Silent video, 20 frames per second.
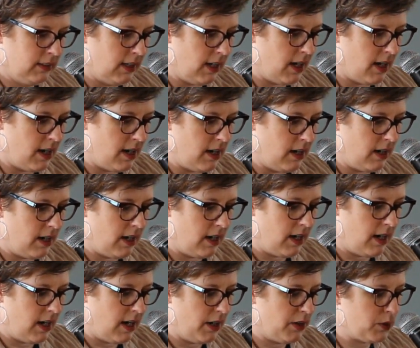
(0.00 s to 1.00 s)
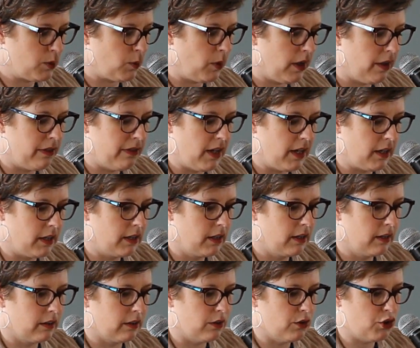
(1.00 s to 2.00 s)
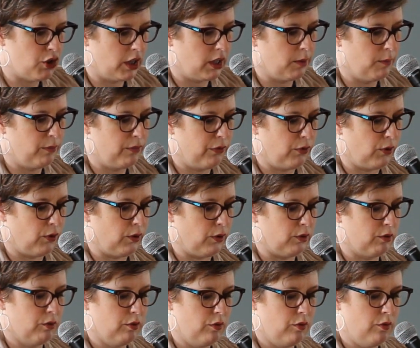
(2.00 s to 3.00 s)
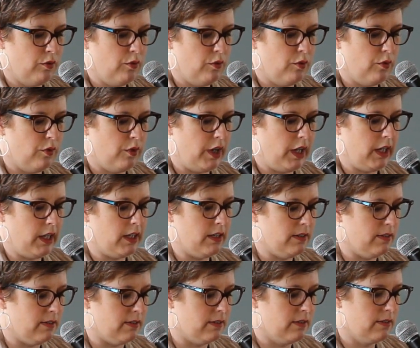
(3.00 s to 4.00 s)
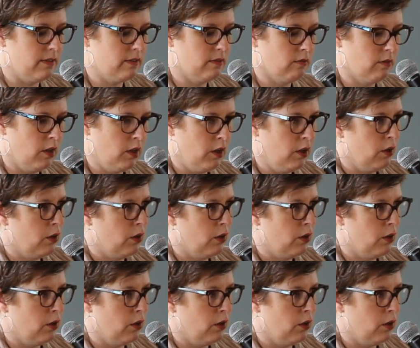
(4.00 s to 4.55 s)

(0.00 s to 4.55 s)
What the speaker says: I just want to thank Jacob for his